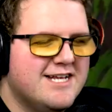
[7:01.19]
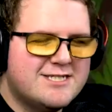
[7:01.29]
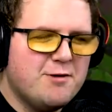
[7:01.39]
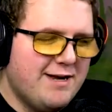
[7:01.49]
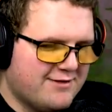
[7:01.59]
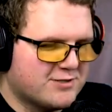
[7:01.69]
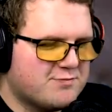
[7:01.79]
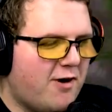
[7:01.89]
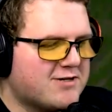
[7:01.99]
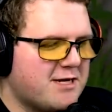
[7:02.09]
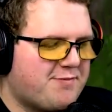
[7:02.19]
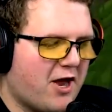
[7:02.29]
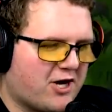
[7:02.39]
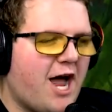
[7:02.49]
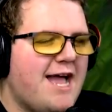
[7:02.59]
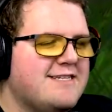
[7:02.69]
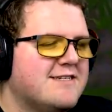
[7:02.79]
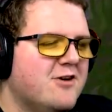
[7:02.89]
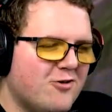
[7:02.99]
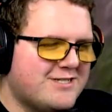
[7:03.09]
somebody threw smokes up there, guys.
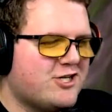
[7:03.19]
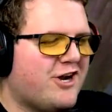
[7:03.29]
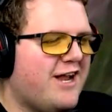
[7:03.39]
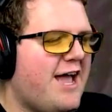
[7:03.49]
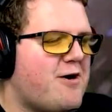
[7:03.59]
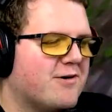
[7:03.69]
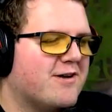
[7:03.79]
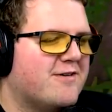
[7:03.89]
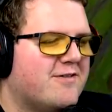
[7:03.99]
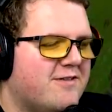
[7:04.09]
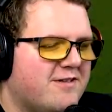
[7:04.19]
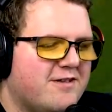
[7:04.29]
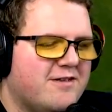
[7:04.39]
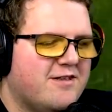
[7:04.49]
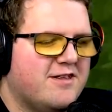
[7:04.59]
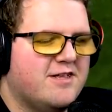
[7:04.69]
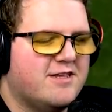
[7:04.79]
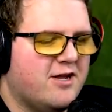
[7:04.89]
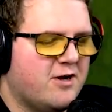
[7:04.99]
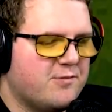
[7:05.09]
Let's check it out.
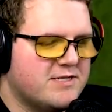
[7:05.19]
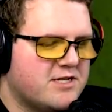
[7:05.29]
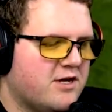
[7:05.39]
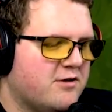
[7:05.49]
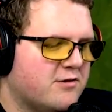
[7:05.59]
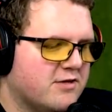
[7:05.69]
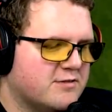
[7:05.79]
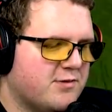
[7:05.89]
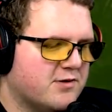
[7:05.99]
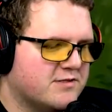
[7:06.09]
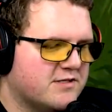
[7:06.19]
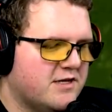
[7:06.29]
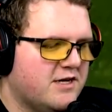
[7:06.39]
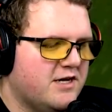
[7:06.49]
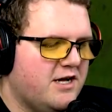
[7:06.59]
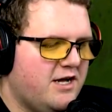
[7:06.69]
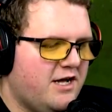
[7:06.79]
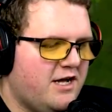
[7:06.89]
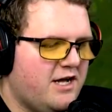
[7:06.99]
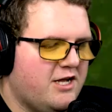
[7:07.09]
Gary, we saw you throw the oh. smokes.
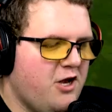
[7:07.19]
Gary.